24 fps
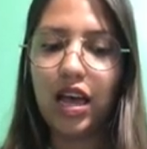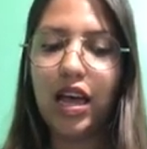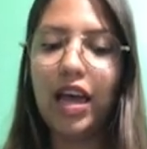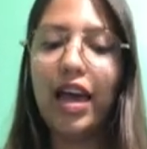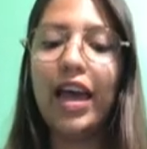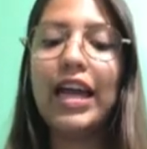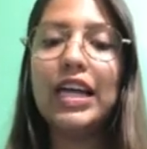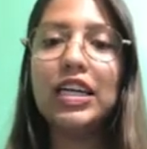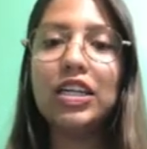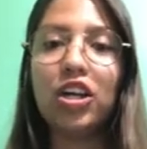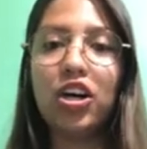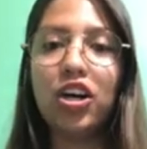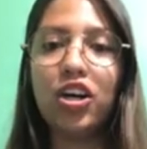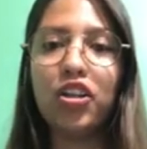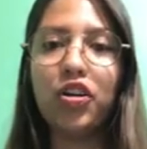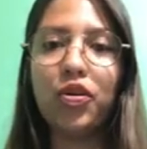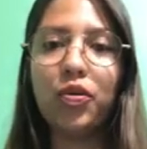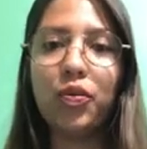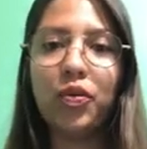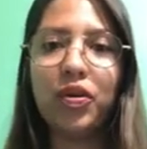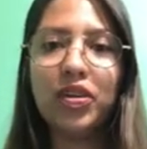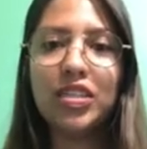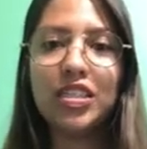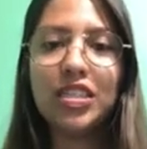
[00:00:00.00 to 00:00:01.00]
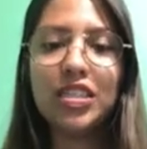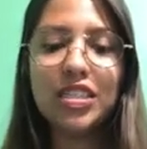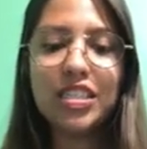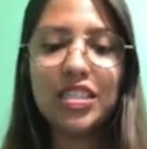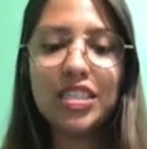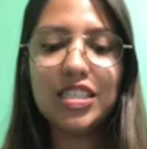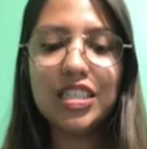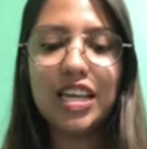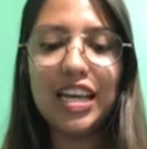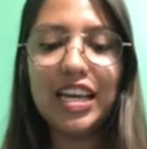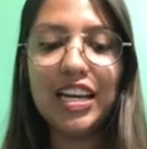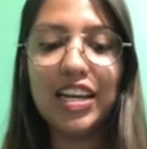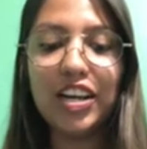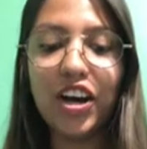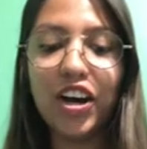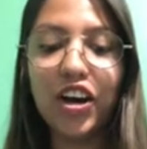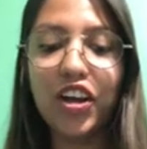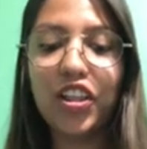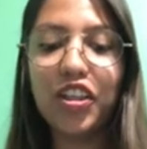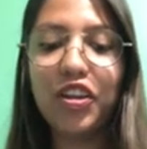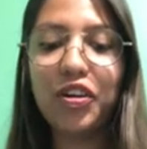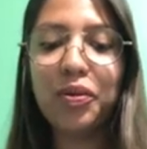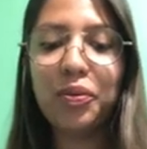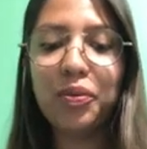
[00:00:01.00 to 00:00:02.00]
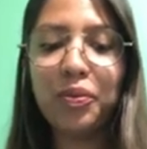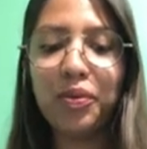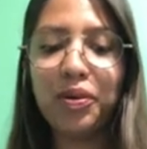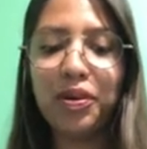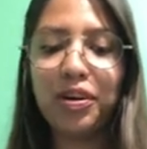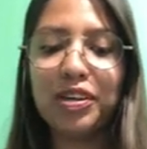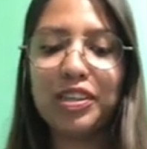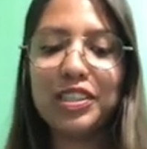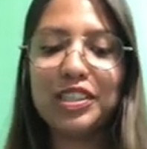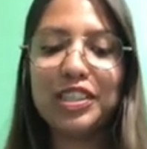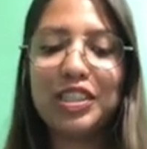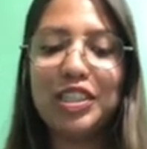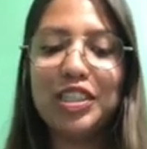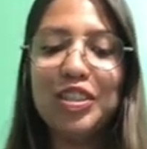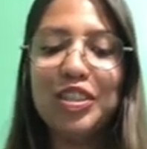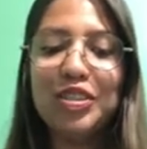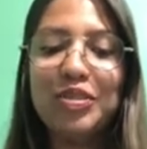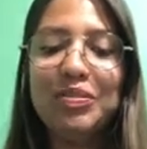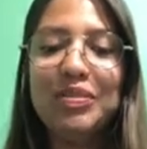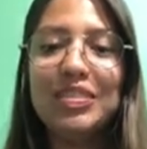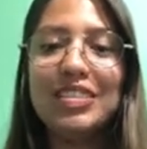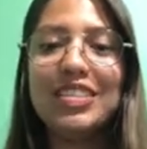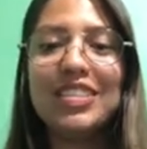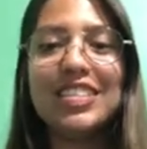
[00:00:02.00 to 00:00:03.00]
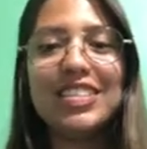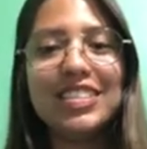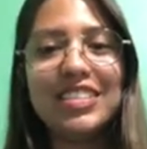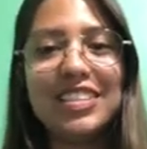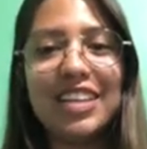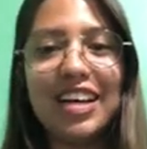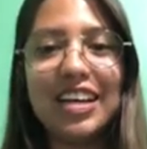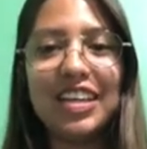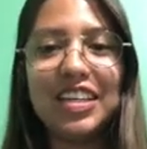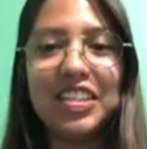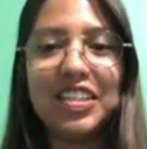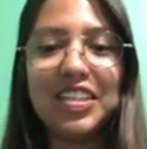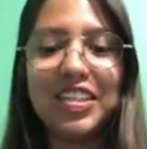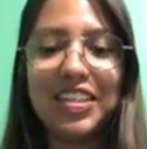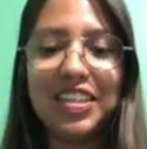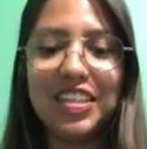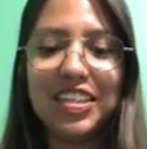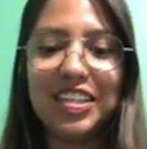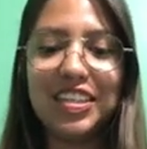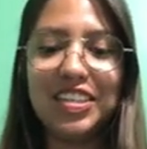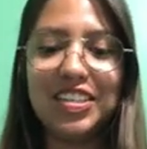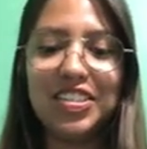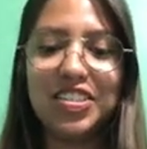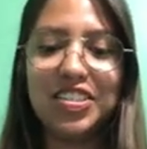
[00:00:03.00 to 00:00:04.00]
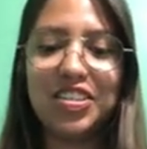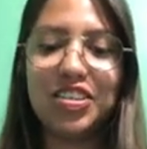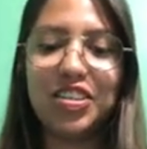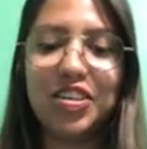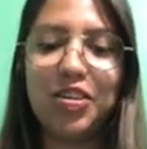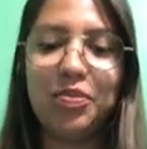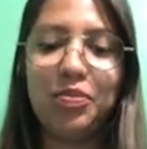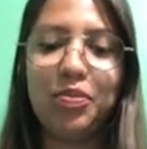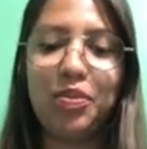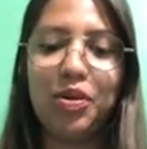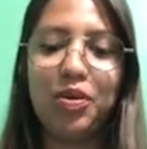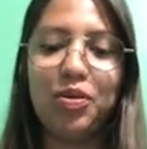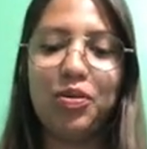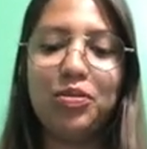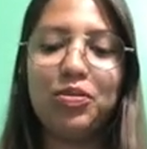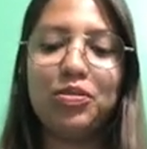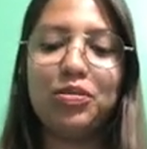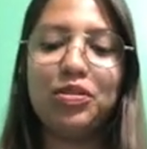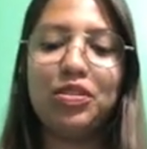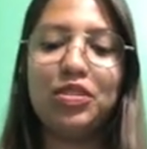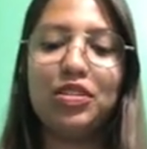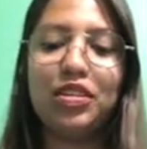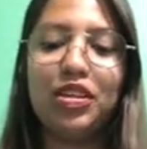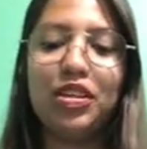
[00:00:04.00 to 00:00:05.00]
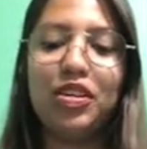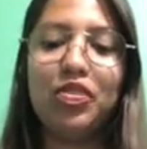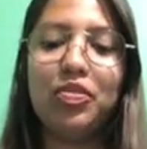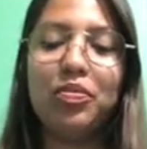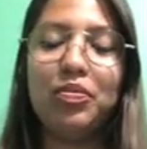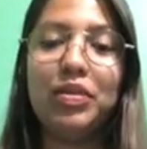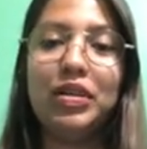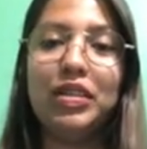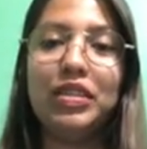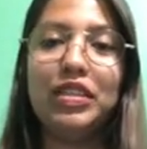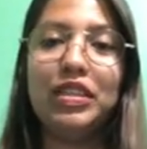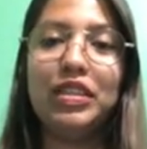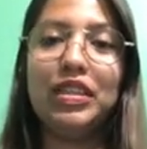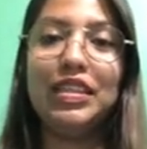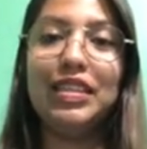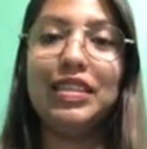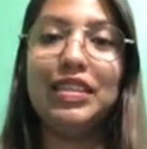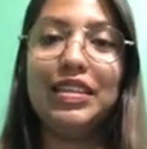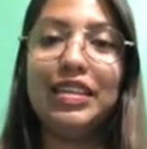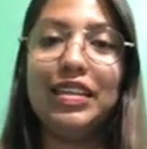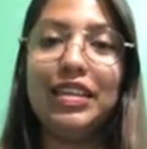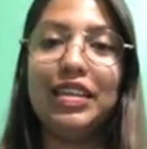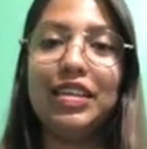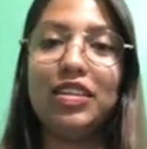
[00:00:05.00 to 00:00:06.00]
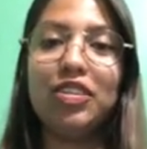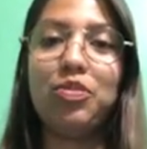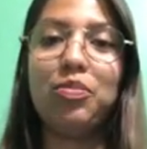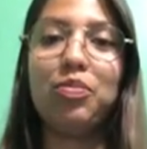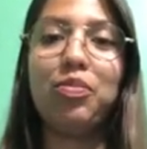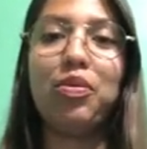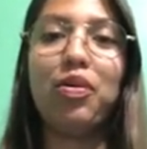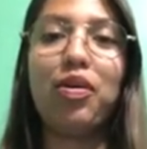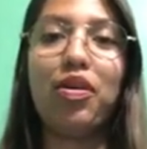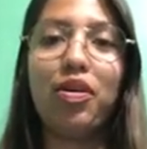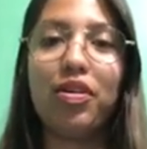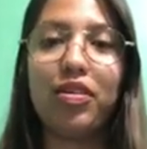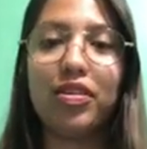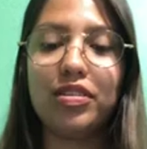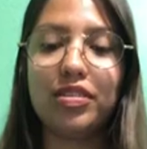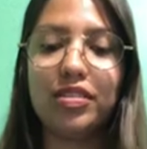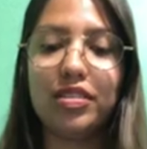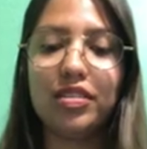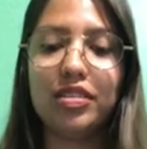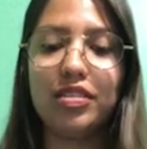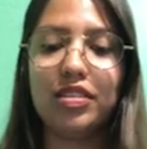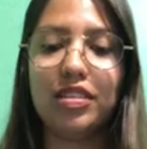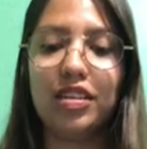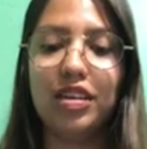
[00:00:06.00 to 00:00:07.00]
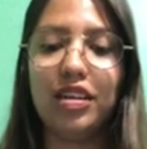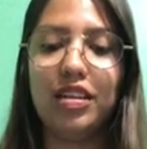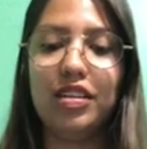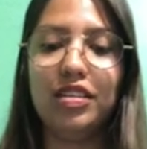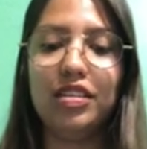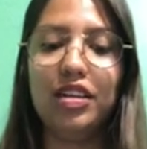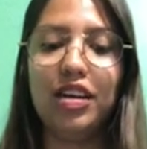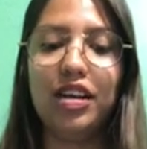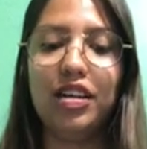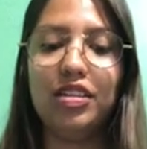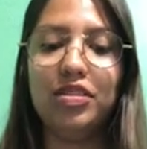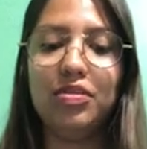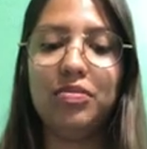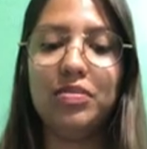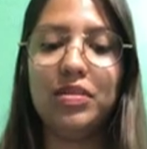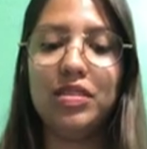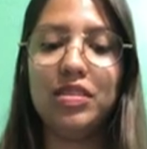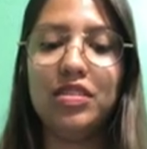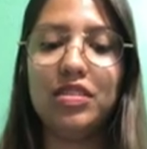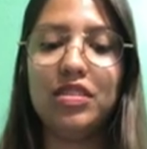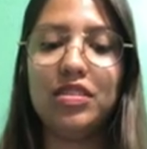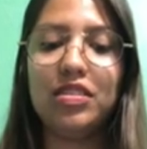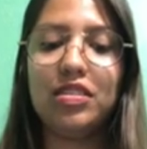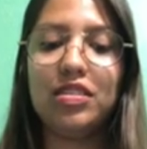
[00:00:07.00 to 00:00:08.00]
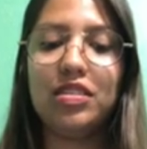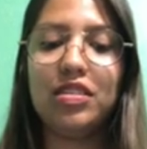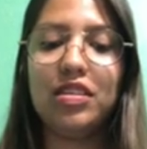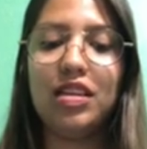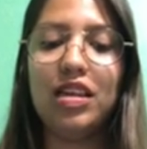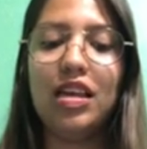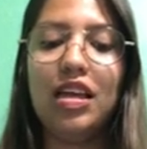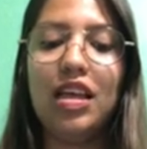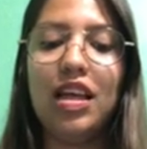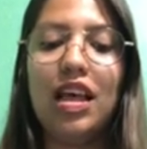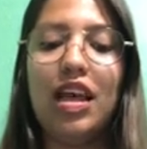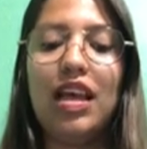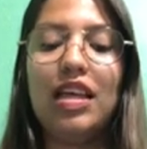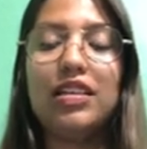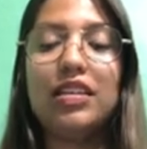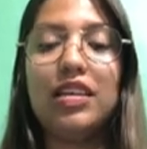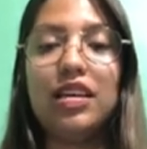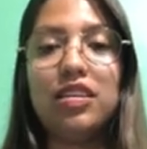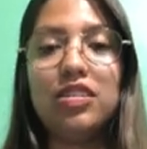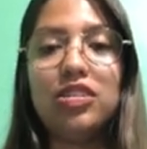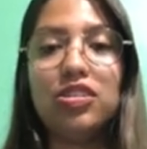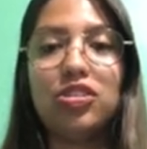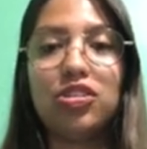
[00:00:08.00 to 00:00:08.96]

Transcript: In other words, human society is composed of many linked parts and elements that